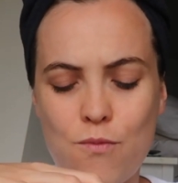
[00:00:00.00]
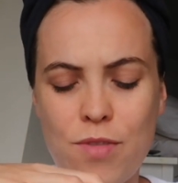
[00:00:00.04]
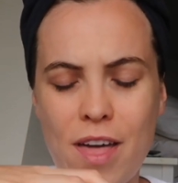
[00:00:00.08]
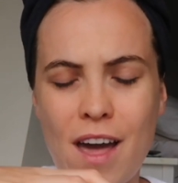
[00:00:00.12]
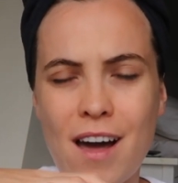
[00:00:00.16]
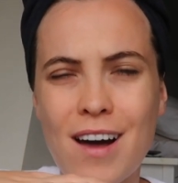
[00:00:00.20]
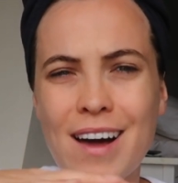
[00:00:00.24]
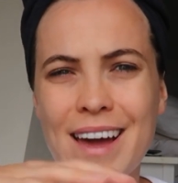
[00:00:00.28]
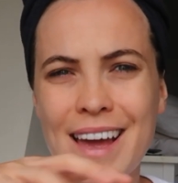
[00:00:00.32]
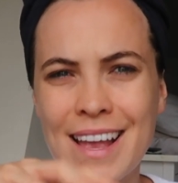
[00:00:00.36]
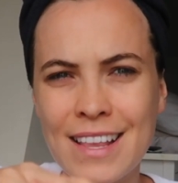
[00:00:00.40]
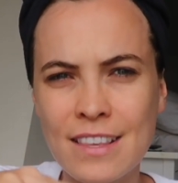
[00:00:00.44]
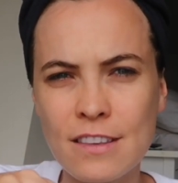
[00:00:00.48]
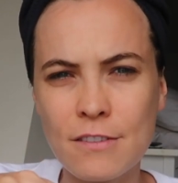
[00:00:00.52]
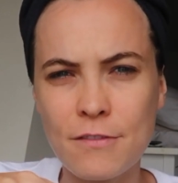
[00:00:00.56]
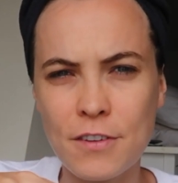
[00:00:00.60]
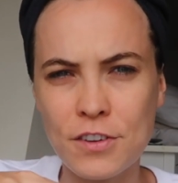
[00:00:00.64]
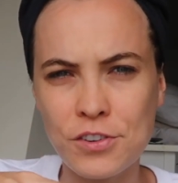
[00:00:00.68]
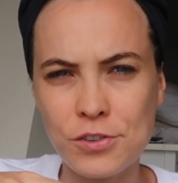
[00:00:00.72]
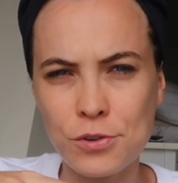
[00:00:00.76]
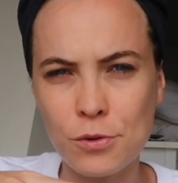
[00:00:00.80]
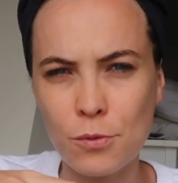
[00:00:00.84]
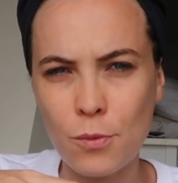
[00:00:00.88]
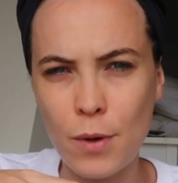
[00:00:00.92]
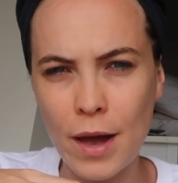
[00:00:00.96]
they are
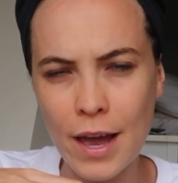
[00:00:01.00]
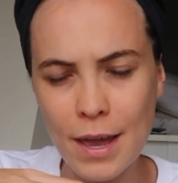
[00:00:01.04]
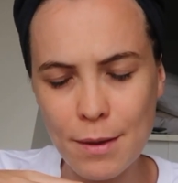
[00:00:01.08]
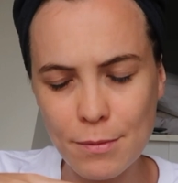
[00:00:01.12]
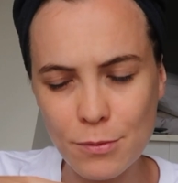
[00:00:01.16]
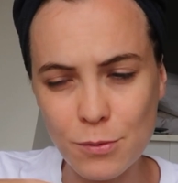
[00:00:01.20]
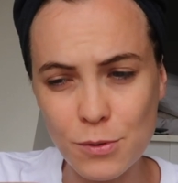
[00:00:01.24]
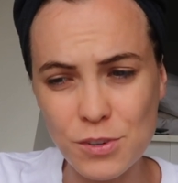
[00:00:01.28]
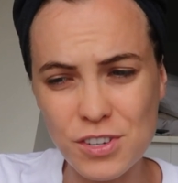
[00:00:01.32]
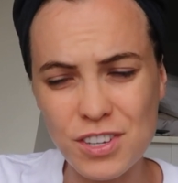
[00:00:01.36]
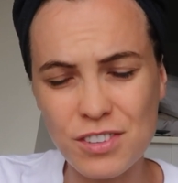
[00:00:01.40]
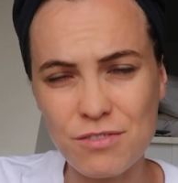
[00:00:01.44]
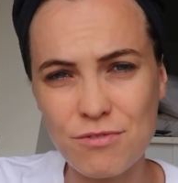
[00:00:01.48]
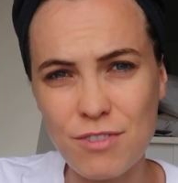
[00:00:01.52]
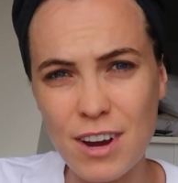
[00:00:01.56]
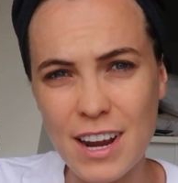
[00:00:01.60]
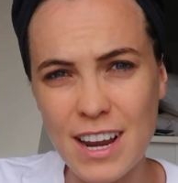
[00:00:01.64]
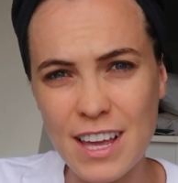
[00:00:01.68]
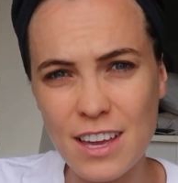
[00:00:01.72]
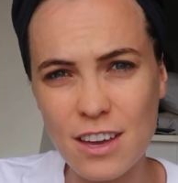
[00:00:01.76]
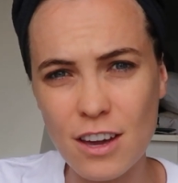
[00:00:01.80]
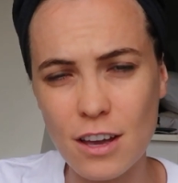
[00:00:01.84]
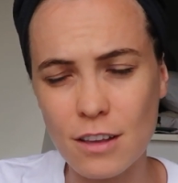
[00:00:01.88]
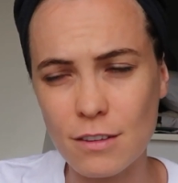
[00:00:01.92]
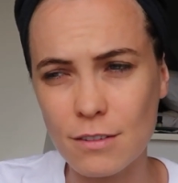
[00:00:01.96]
individual wipes, which is
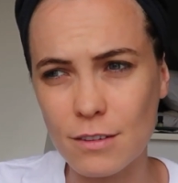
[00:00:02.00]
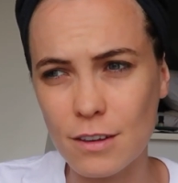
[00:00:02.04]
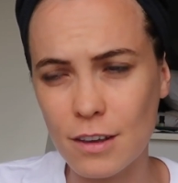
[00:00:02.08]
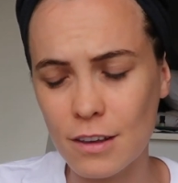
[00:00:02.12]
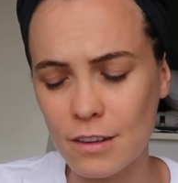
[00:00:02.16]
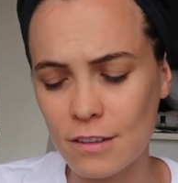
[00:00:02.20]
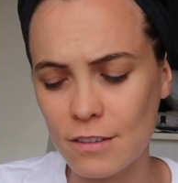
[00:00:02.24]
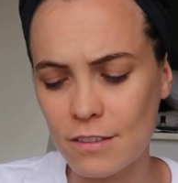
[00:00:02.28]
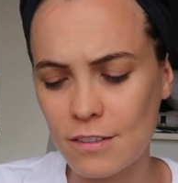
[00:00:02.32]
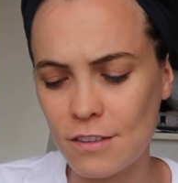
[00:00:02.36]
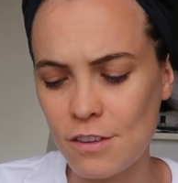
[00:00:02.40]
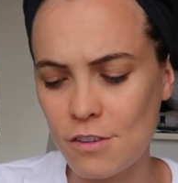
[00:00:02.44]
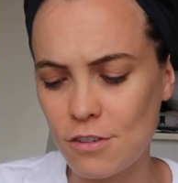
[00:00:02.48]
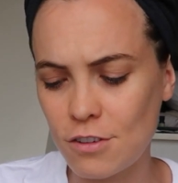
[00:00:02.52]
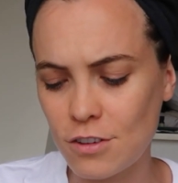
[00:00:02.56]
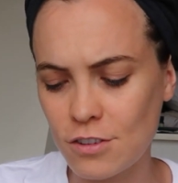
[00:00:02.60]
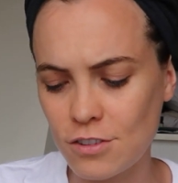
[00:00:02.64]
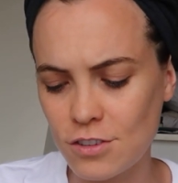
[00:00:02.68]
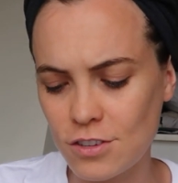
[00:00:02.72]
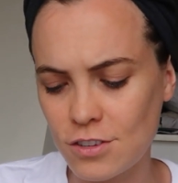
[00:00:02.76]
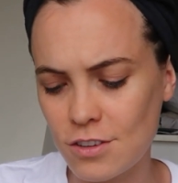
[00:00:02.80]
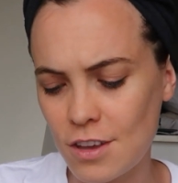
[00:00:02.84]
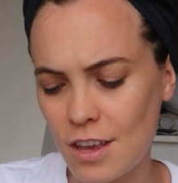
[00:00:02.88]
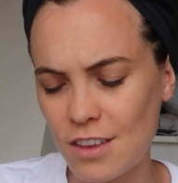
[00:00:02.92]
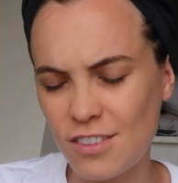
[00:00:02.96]
really good because you
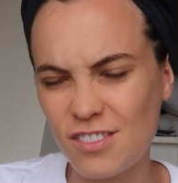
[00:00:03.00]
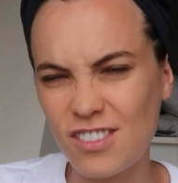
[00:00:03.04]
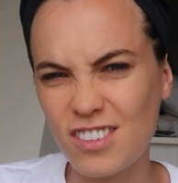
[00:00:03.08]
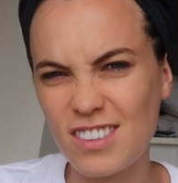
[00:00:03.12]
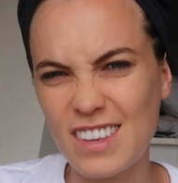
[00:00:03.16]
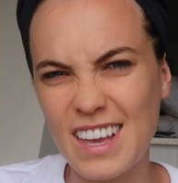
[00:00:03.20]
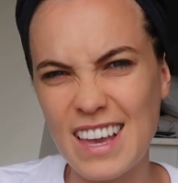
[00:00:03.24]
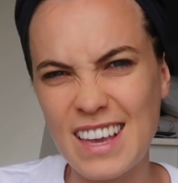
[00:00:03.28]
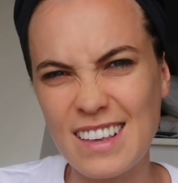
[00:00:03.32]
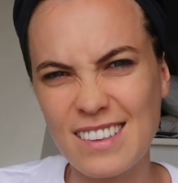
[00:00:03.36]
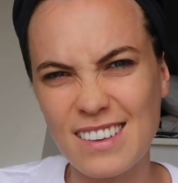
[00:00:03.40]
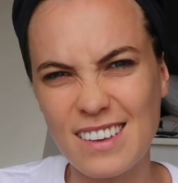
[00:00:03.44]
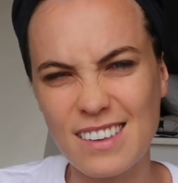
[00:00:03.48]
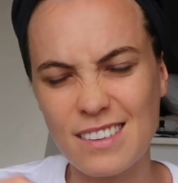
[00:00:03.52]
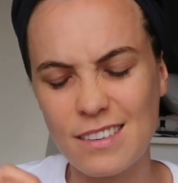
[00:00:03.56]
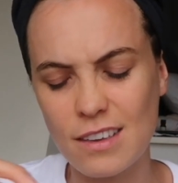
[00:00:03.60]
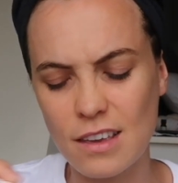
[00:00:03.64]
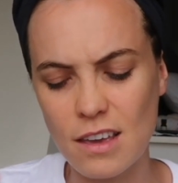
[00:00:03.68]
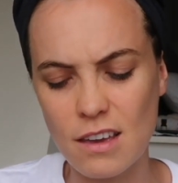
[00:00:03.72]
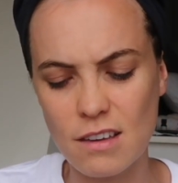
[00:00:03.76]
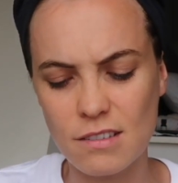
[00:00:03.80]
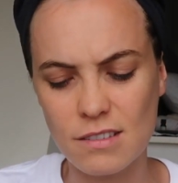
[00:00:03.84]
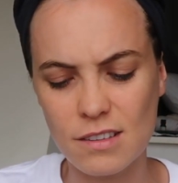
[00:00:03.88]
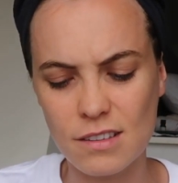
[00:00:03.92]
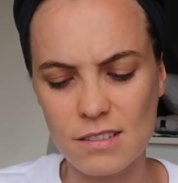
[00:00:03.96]
can, it's just easy
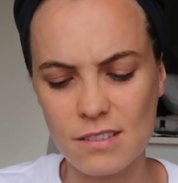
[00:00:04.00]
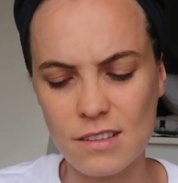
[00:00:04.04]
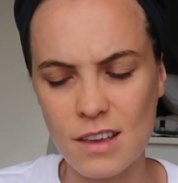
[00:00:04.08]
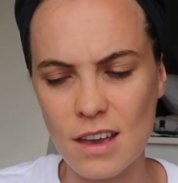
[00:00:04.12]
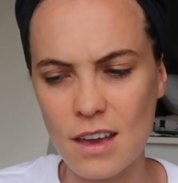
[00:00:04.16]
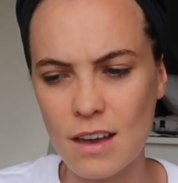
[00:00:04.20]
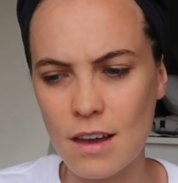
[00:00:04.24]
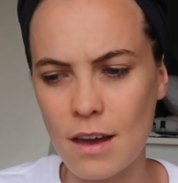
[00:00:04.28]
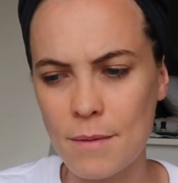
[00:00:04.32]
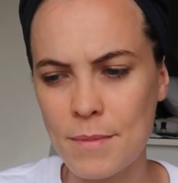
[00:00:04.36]
to use, isn't it?